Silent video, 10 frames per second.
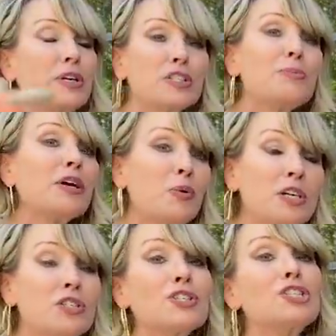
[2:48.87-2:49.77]
here's my
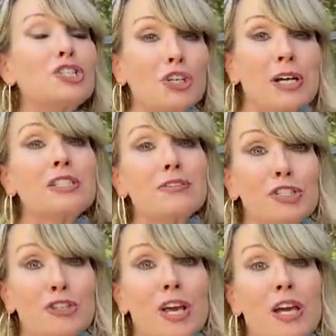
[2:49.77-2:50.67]
question. Do you guys ever
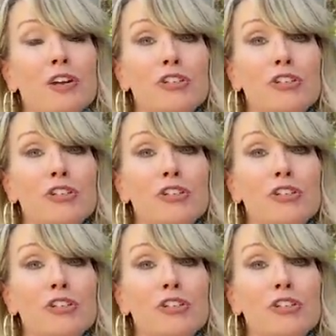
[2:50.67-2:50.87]
do that?